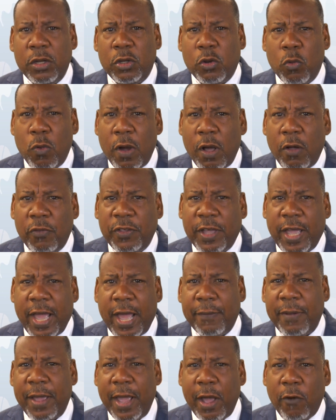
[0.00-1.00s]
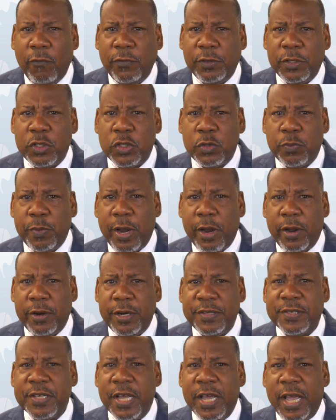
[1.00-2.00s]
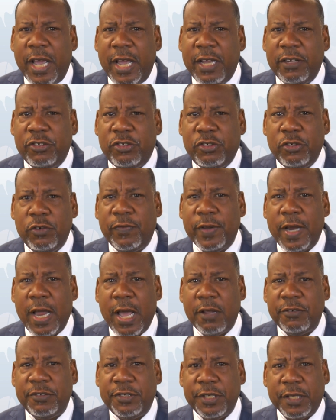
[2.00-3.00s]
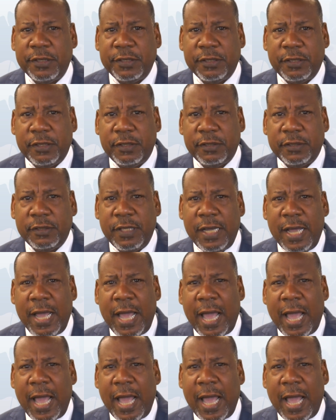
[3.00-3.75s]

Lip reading: the wealth gap, health disparities, and juvenile justice.